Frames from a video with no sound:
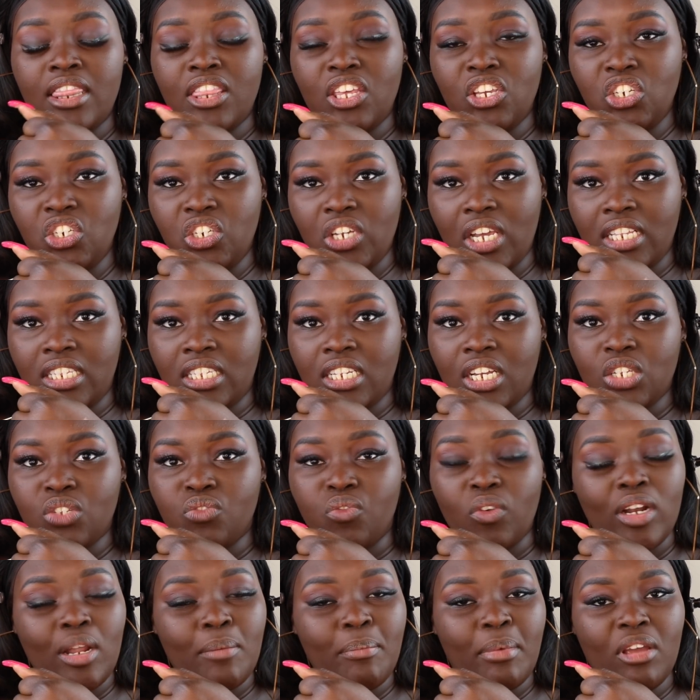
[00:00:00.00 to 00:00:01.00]
This shade does
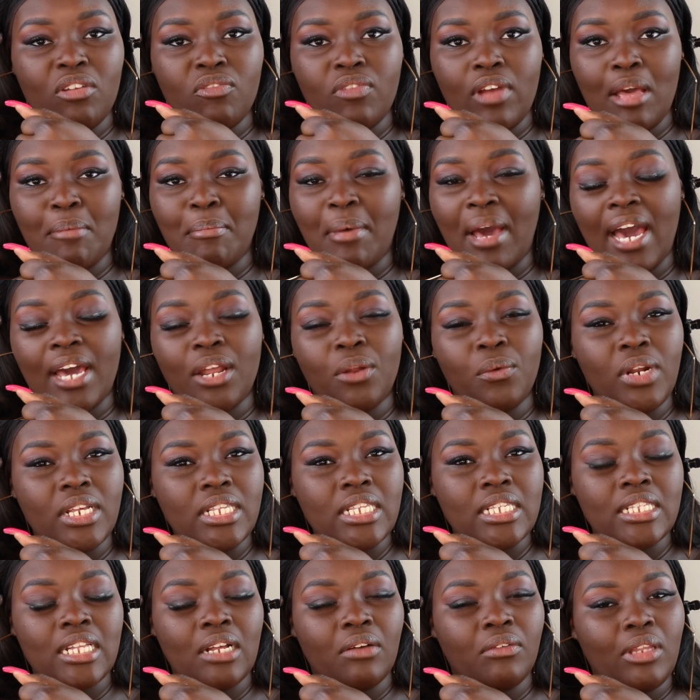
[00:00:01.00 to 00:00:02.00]
run a bit red, but I don't
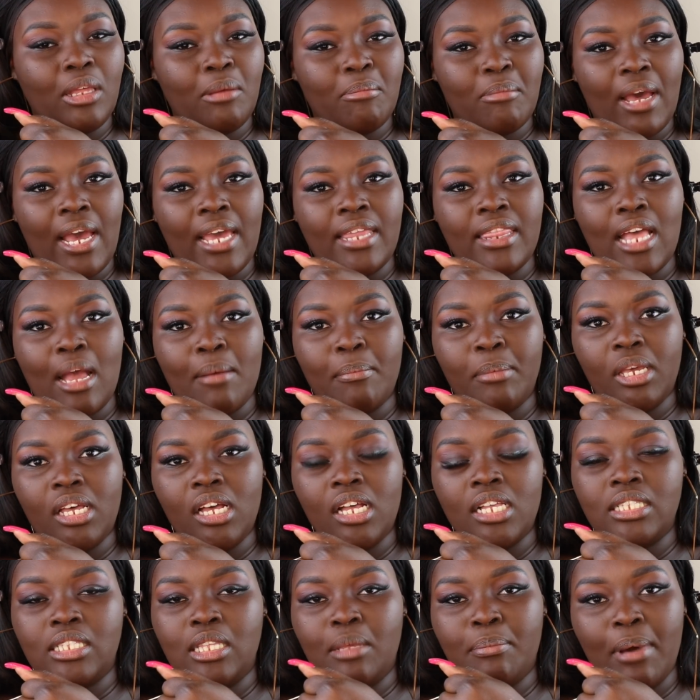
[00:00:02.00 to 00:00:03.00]
necessarily mind that
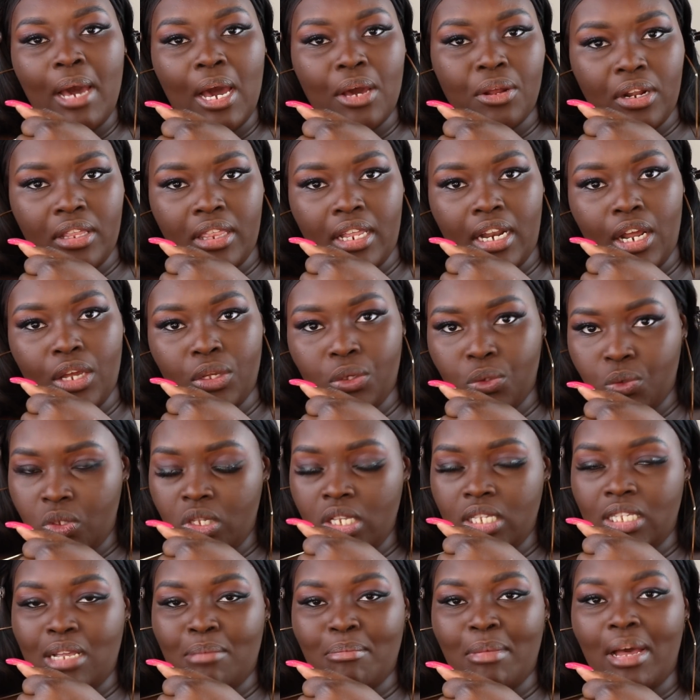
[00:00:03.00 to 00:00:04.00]
because the powder that I use
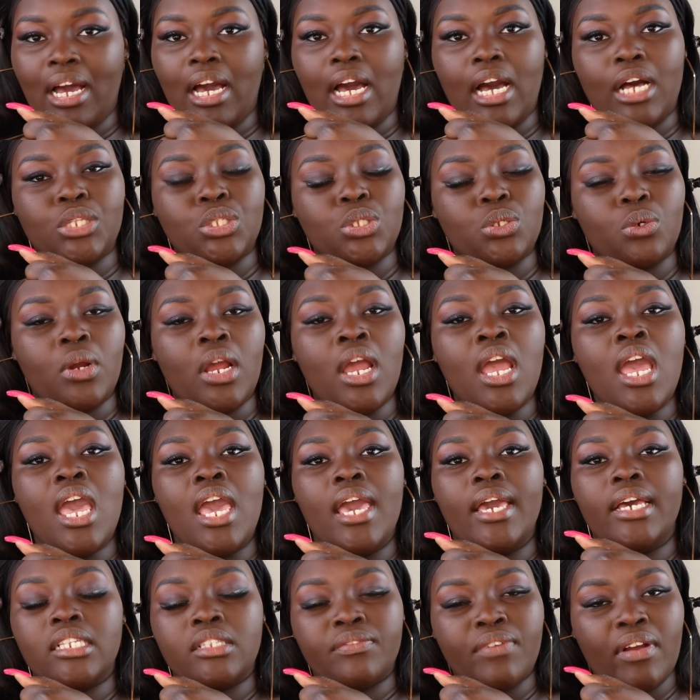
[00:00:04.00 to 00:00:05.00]
to set my contour
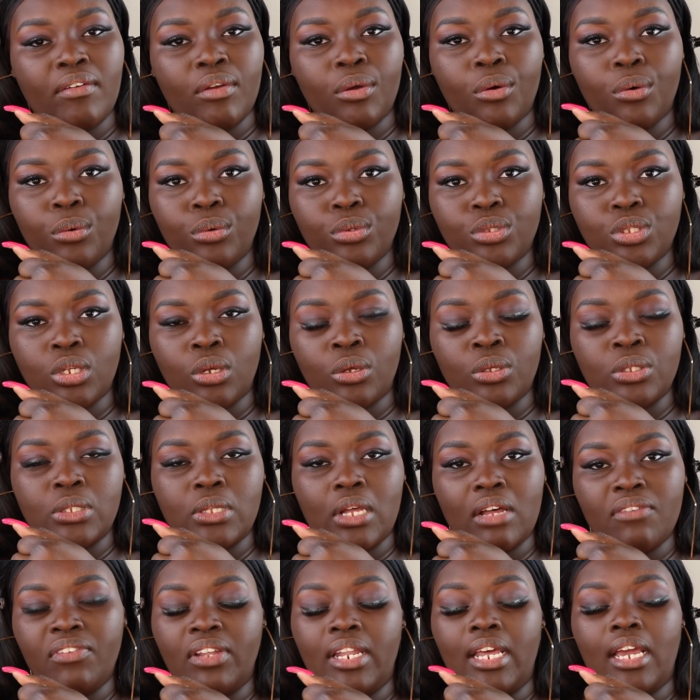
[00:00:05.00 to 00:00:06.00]
is very cool tone,
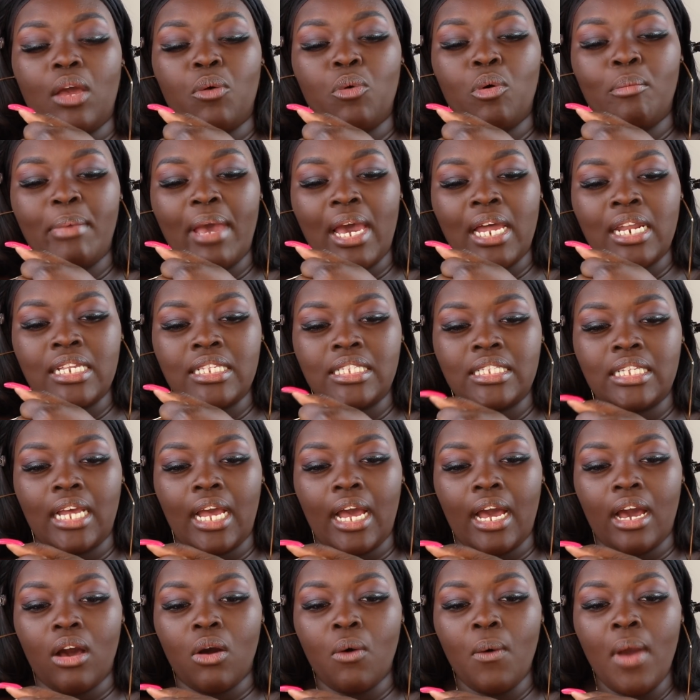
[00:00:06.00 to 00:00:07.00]
so I feel like it will balance it
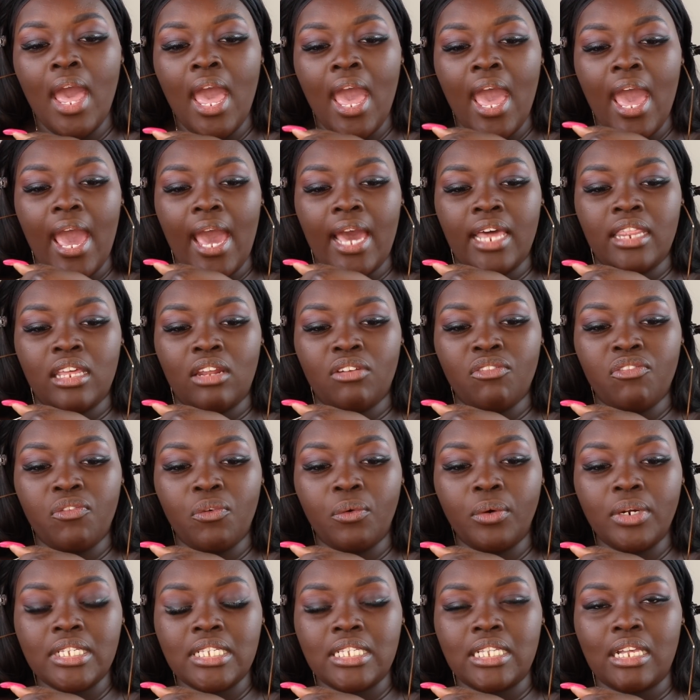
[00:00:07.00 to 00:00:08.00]
out. And then
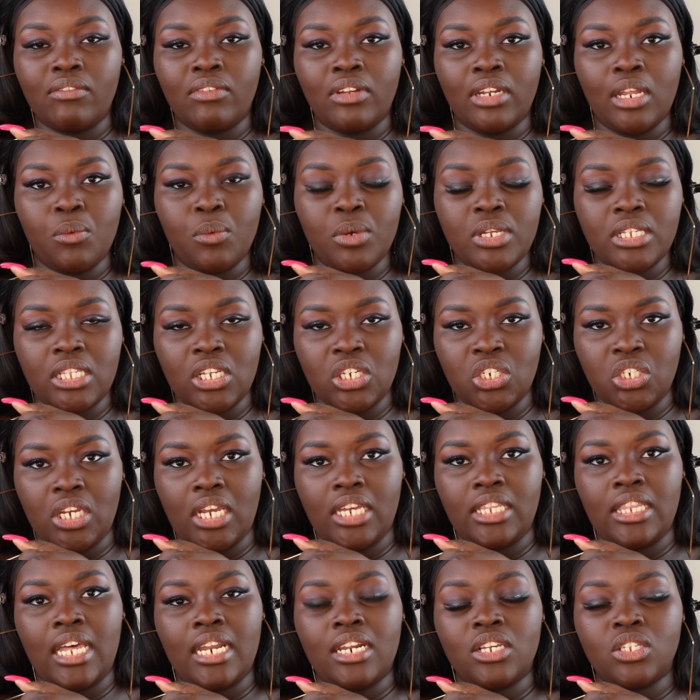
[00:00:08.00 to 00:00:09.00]
$4.70 was the
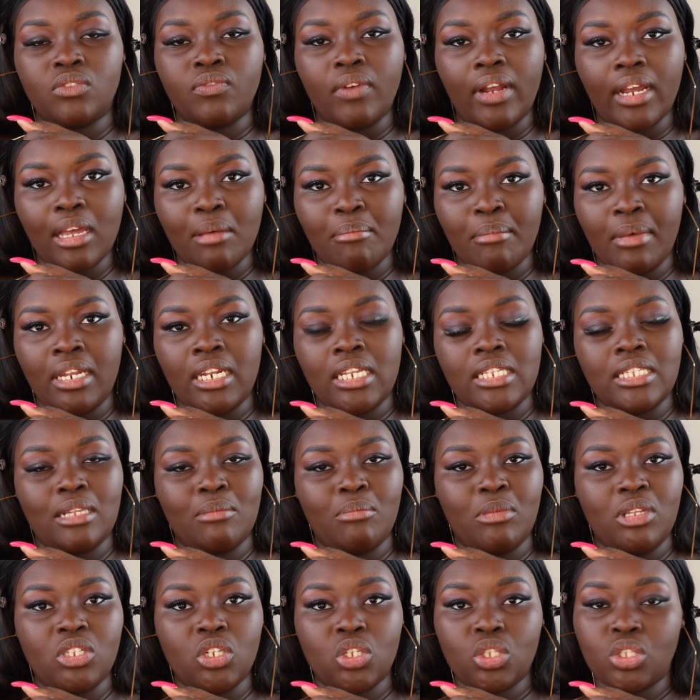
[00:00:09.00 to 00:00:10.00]
shade that is recommended to
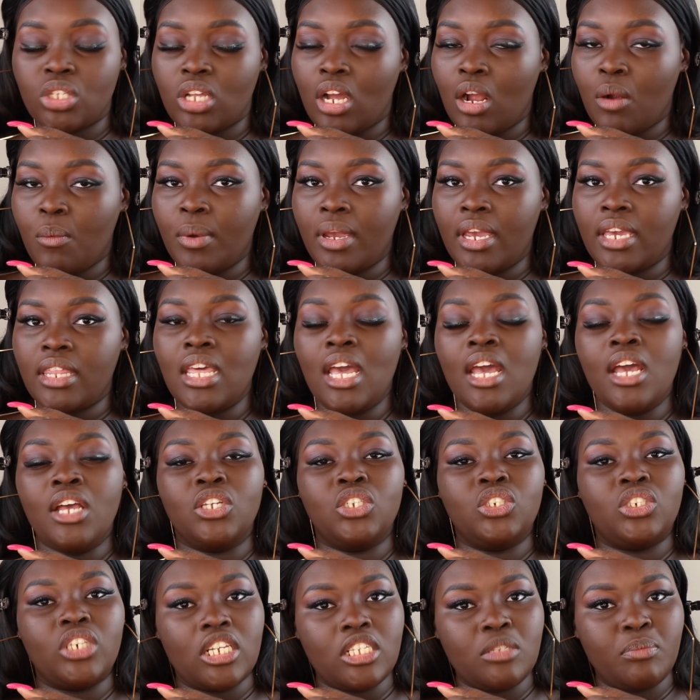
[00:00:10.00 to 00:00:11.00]
me to start with,
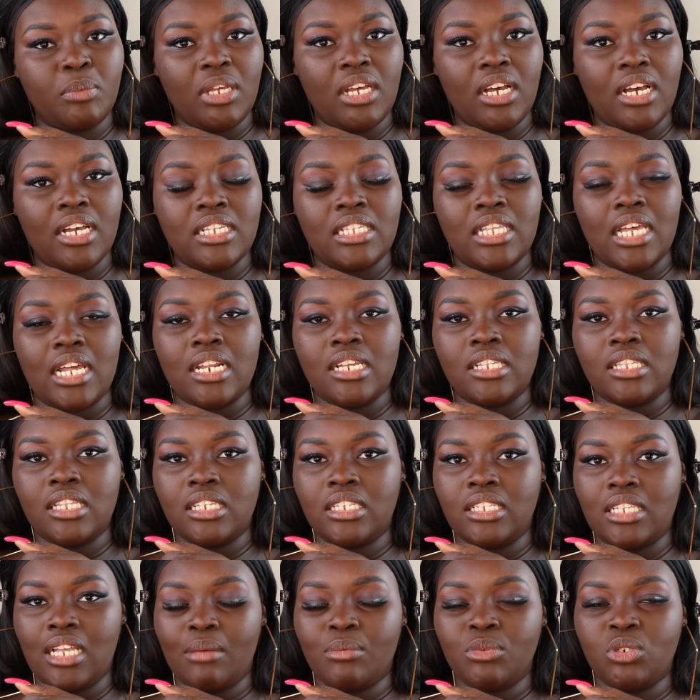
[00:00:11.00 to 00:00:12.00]
just because that is
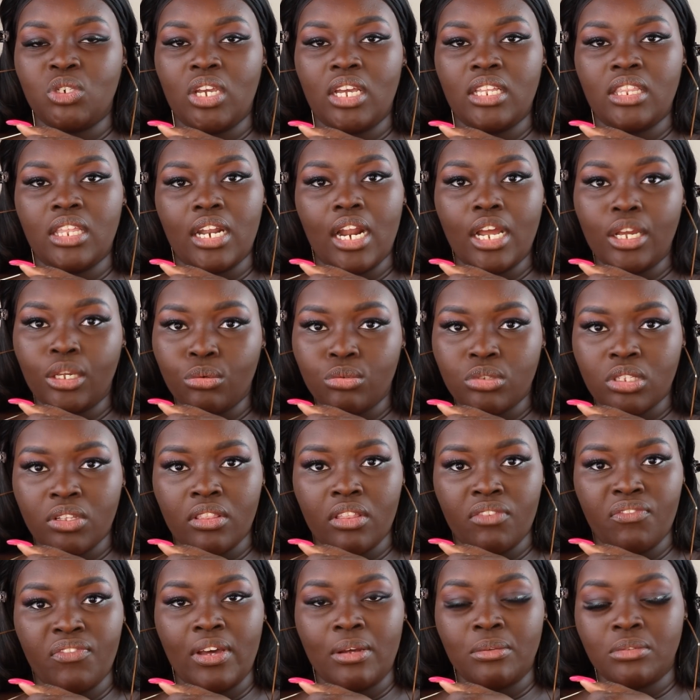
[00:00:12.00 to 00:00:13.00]
the same shade that I use
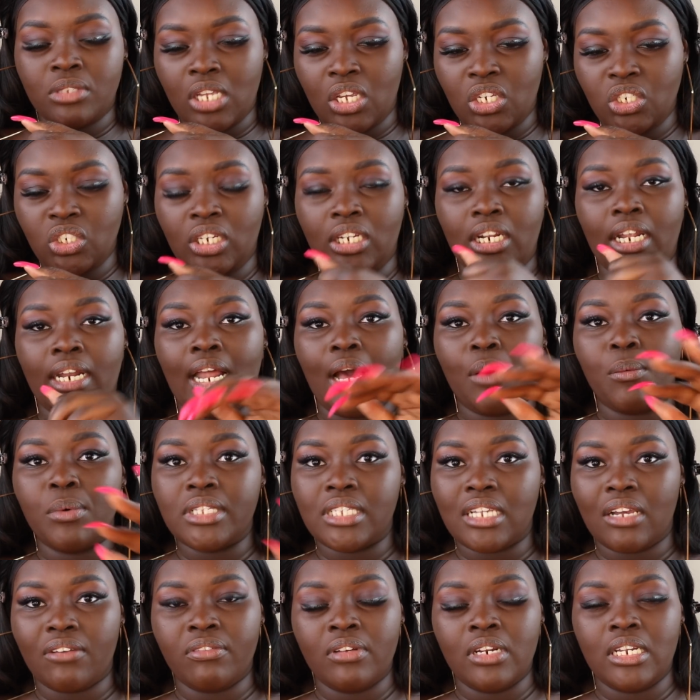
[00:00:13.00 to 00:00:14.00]
in the foundation. And I
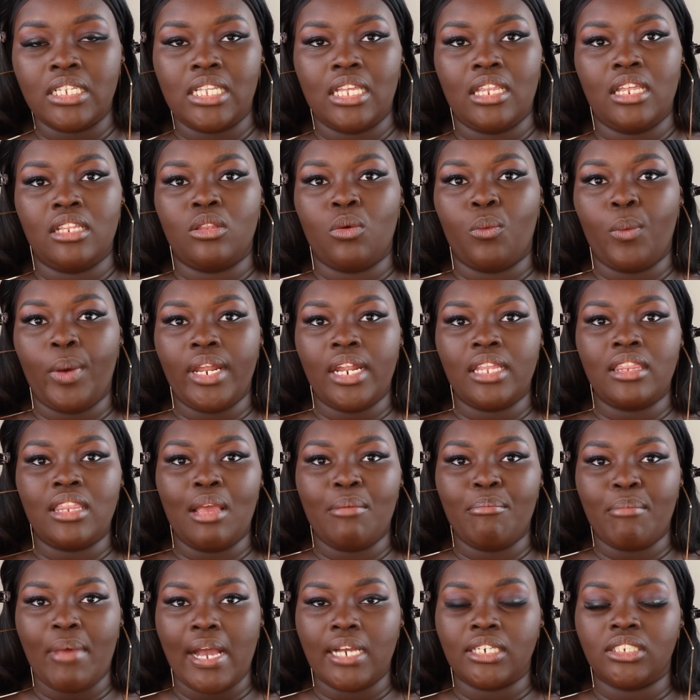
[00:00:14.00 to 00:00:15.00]
would definitely say that the way that
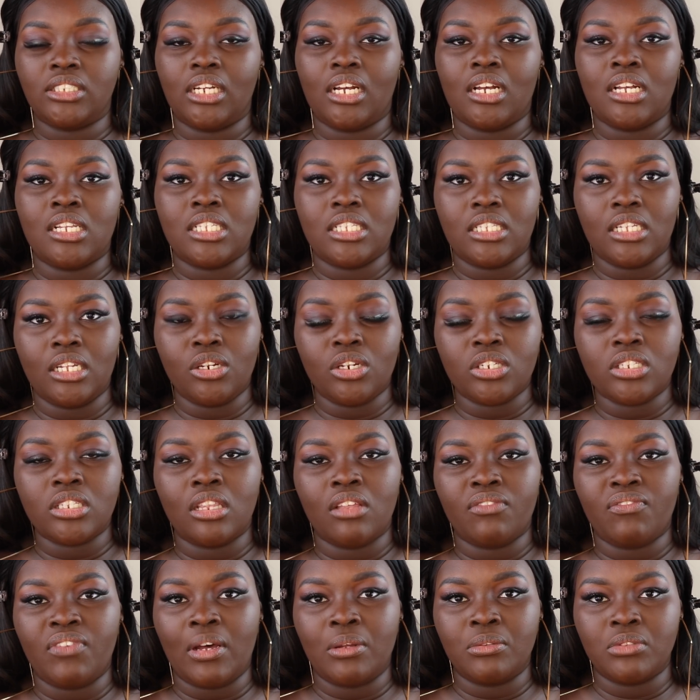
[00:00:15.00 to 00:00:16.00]
they match the concealers to
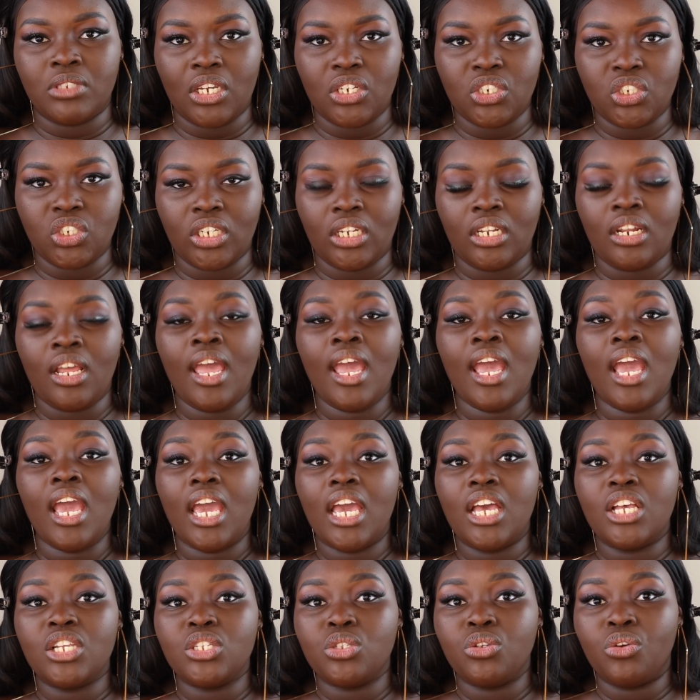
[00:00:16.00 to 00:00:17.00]
the foundation
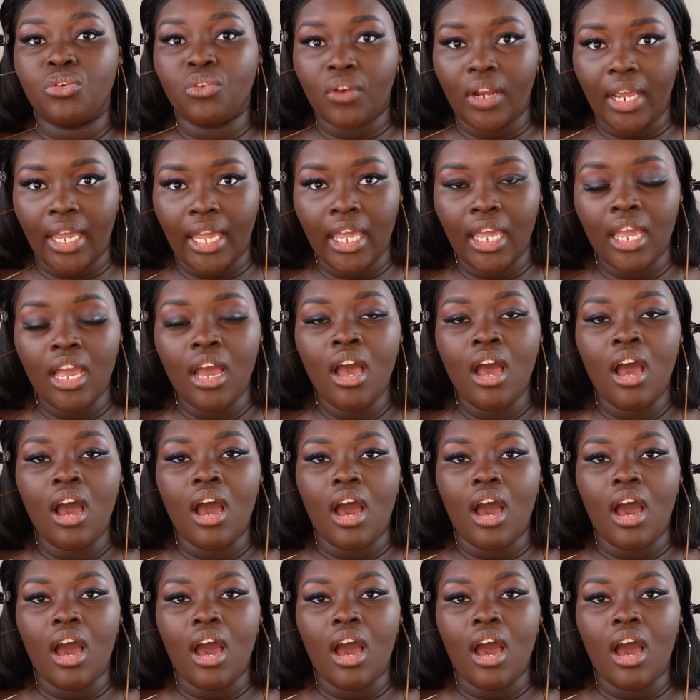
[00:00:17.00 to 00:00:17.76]
is great.